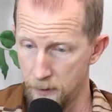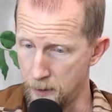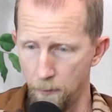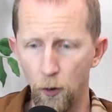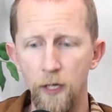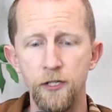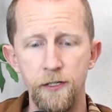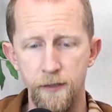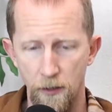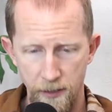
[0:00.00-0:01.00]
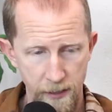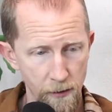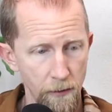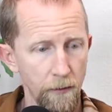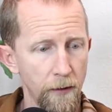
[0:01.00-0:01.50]
Some Christians are
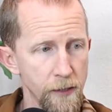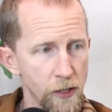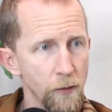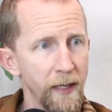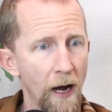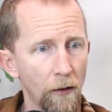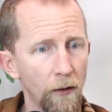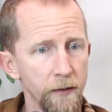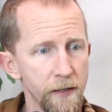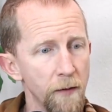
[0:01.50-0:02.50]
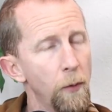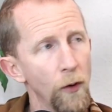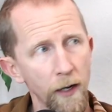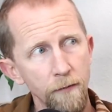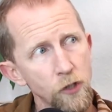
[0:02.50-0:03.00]
still consuming alcohol to the
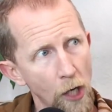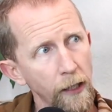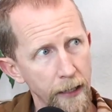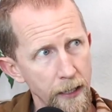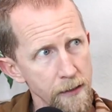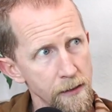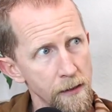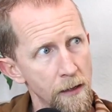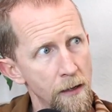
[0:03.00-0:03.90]
point of drunkenness.